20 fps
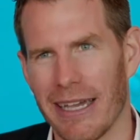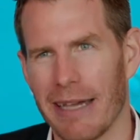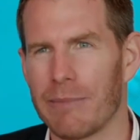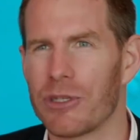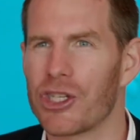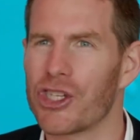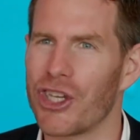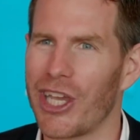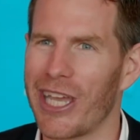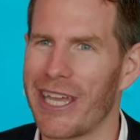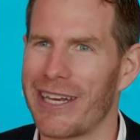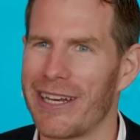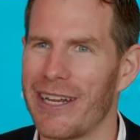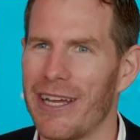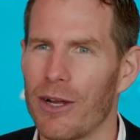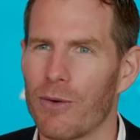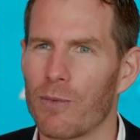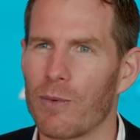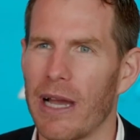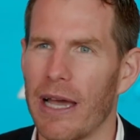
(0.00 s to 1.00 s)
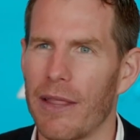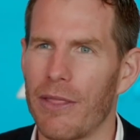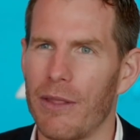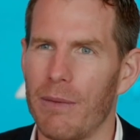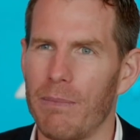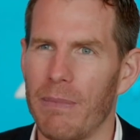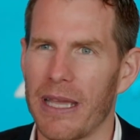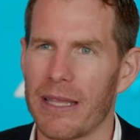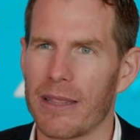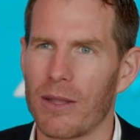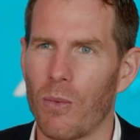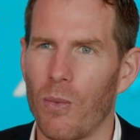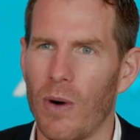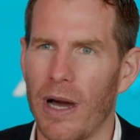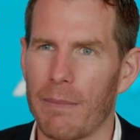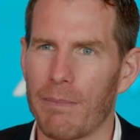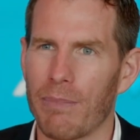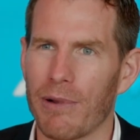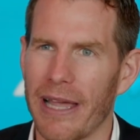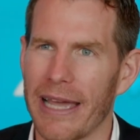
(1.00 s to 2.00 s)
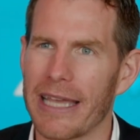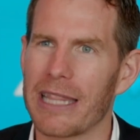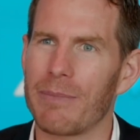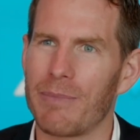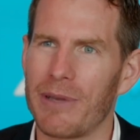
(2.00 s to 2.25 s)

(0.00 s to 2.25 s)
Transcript: a machine rather than being the one playing the